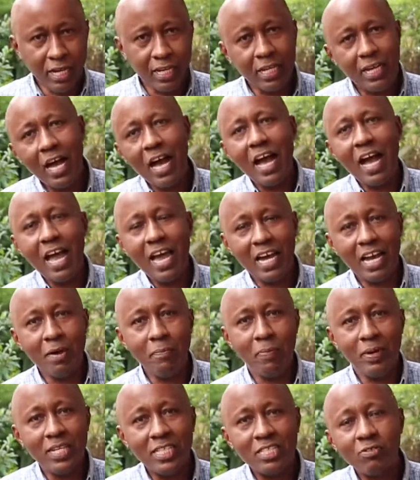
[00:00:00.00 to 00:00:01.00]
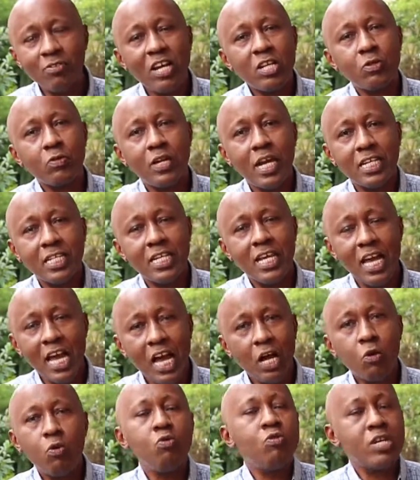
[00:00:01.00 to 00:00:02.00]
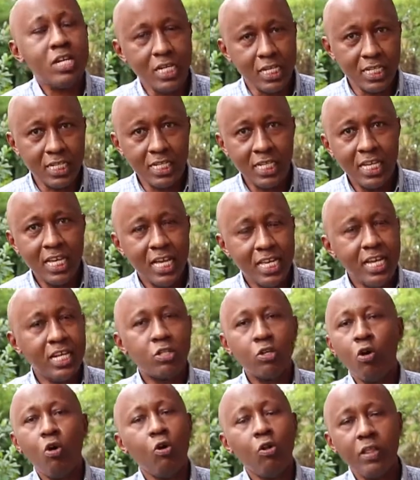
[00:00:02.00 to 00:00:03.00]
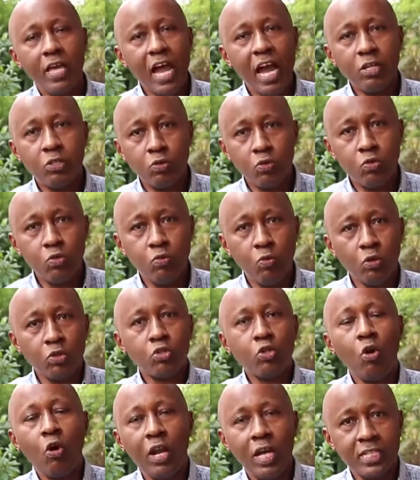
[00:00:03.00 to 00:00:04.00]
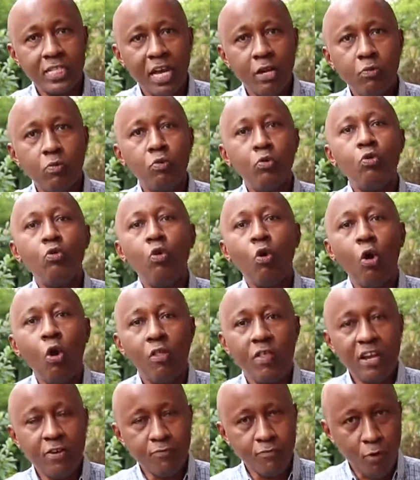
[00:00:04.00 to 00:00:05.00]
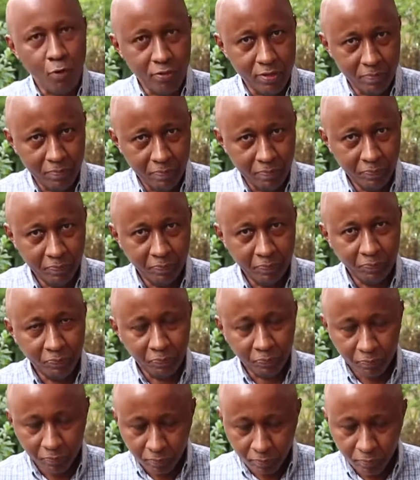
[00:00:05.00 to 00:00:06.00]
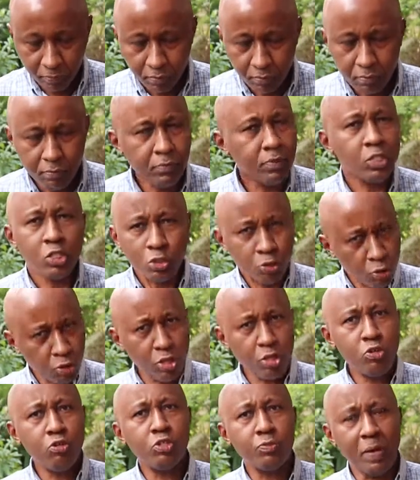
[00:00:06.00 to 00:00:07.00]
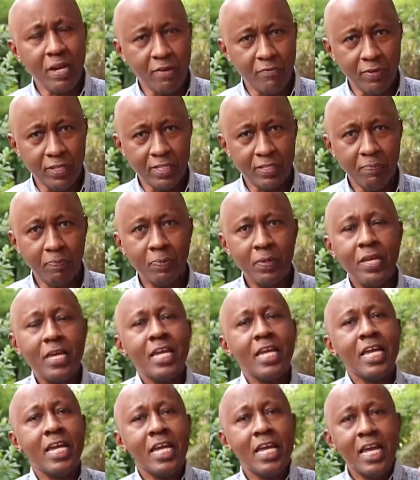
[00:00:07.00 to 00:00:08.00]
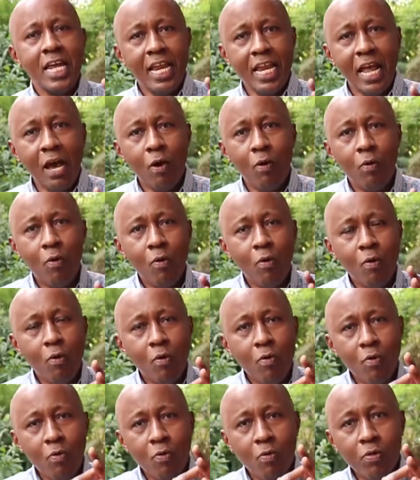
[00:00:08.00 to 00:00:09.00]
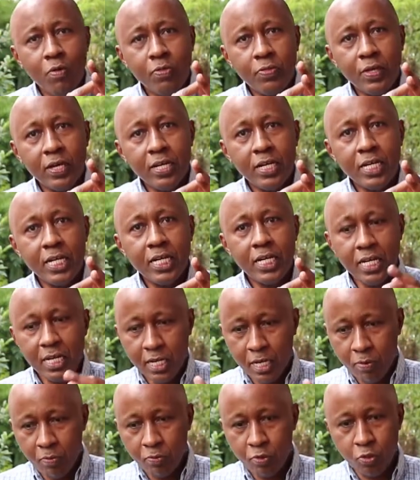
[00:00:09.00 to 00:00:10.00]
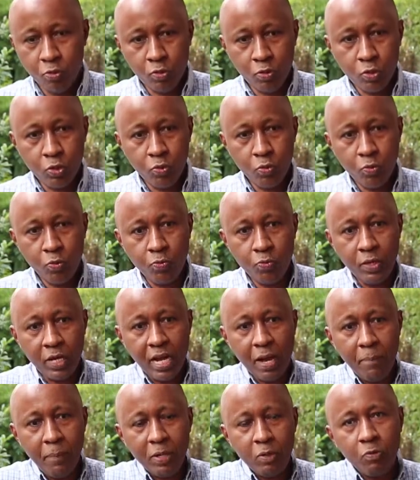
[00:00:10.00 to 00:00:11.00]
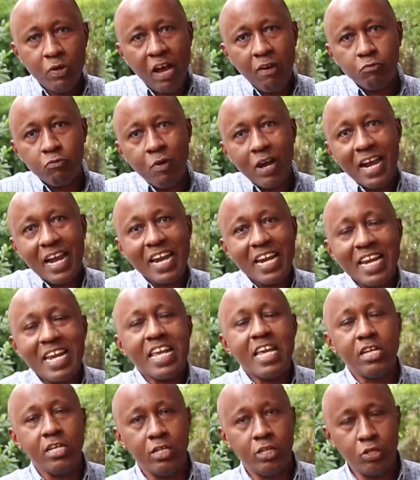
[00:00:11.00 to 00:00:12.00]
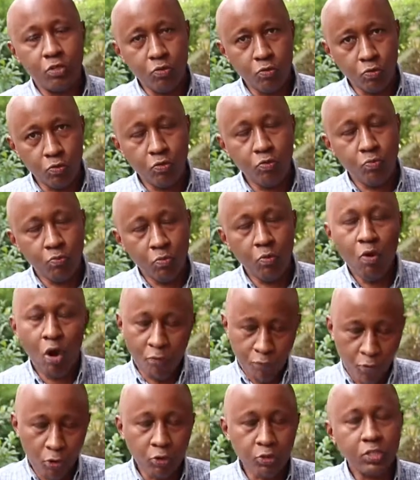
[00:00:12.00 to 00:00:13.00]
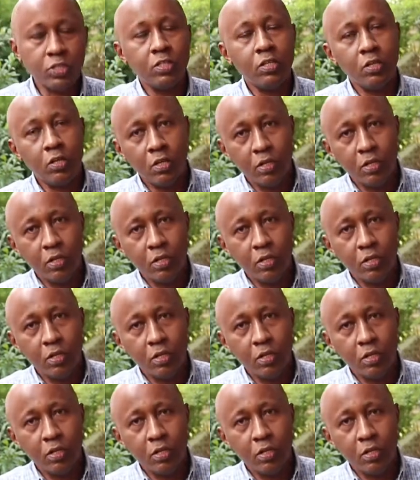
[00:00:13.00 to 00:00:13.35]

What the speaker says: car hire companies trying to get a good rate. Yet all they had to do was call us and we would do all that for them. So it was a huge benefit. Now, the company would have to agree to, of course,